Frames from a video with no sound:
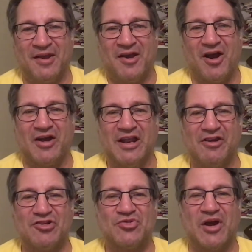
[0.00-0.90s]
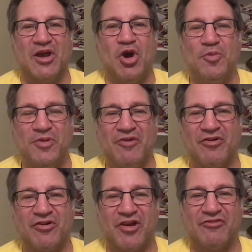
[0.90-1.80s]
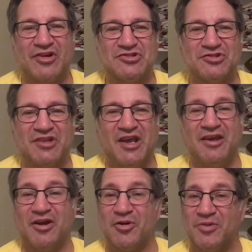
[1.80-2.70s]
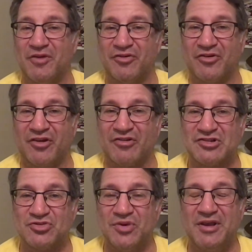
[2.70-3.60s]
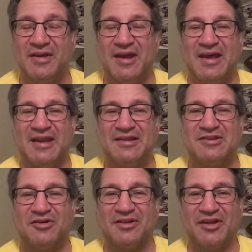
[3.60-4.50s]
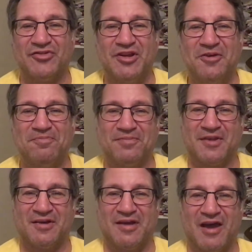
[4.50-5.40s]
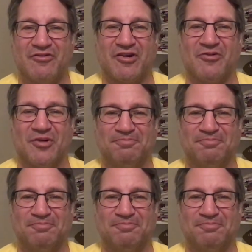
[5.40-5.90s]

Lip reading: All right, heroes, well, I hope you have a great rest of your day. I hope you have a great rest of your week. Until next video, have a great one.